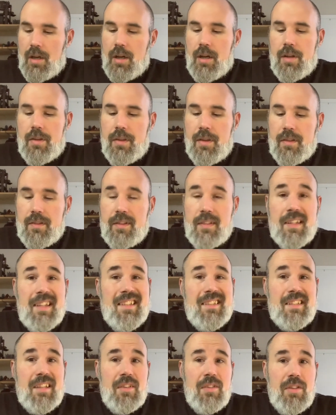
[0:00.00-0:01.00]
This
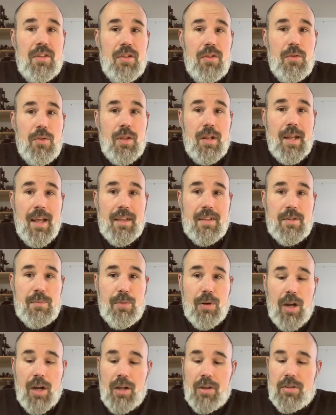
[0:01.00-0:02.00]
leads into the next
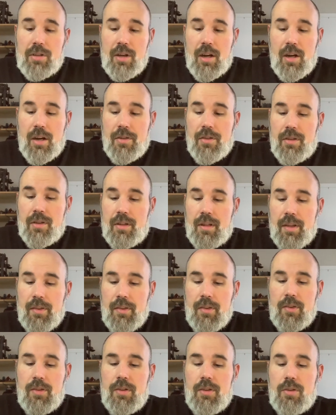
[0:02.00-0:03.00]
product on the
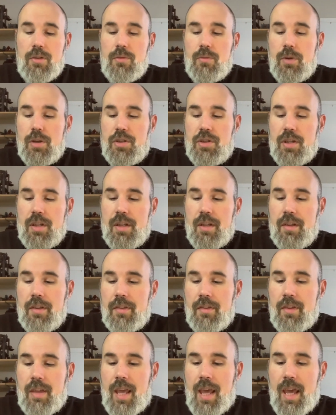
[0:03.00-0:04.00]
list, which
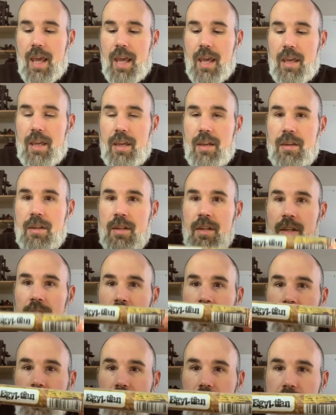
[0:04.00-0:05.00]
is a
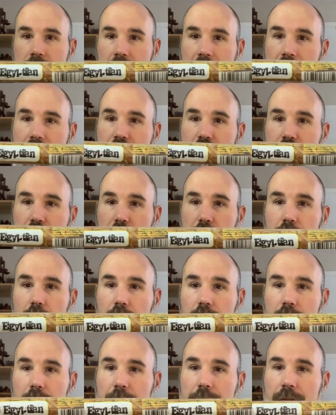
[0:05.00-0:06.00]
texture
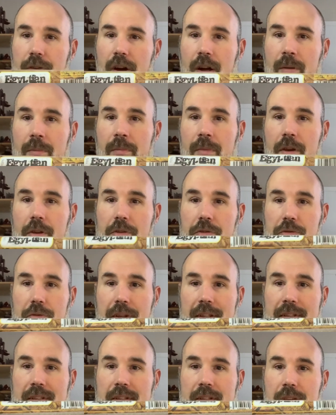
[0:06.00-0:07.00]
roller from
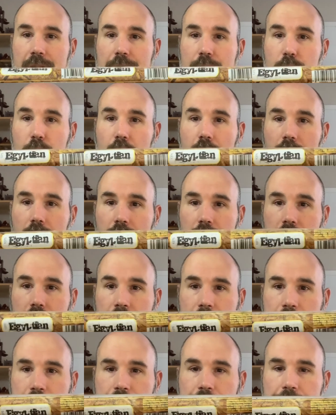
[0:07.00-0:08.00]
Green Stuff World.
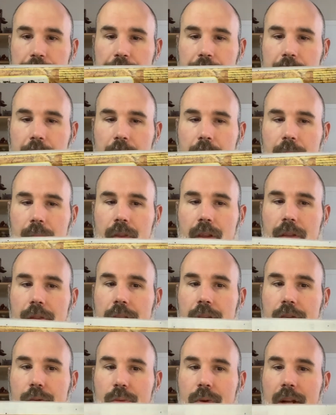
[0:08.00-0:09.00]

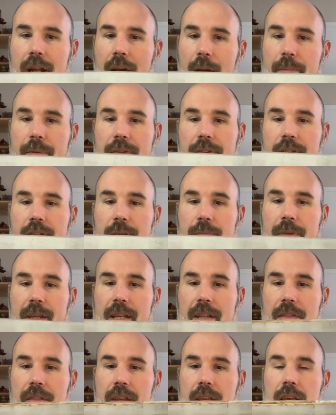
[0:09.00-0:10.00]
This one happens to
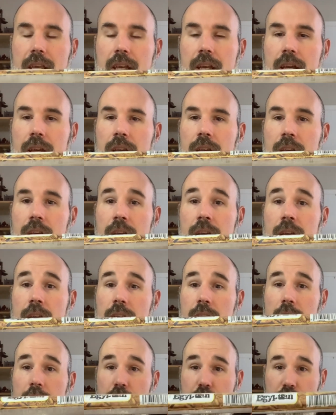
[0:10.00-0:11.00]
be the
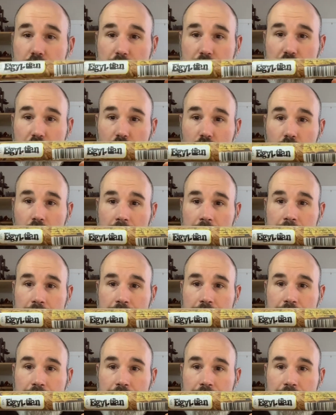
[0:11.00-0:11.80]
Egyptian one.